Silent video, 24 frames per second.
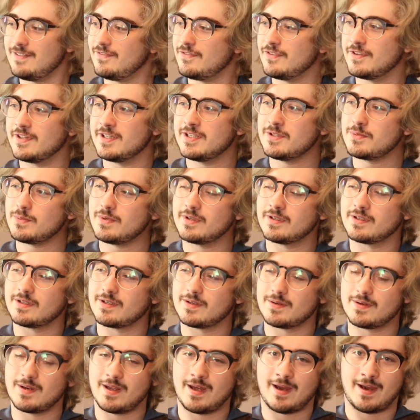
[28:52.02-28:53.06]
it for this one.
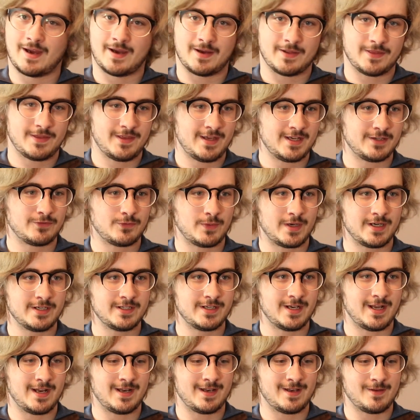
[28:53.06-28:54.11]
Thanks for
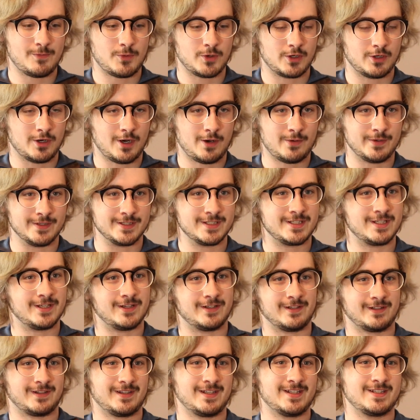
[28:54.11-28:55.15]
watching, and we're growing.
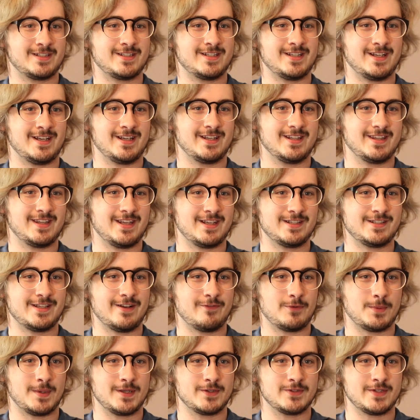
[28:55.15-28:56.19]
So that's thanks
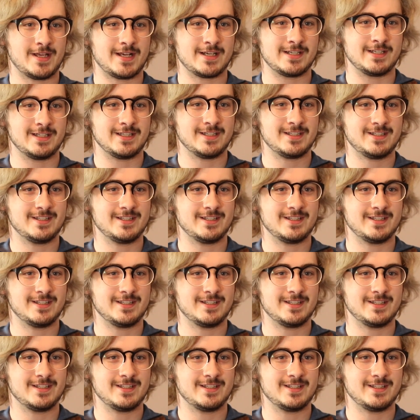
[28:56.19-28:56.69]
to everybody who's actually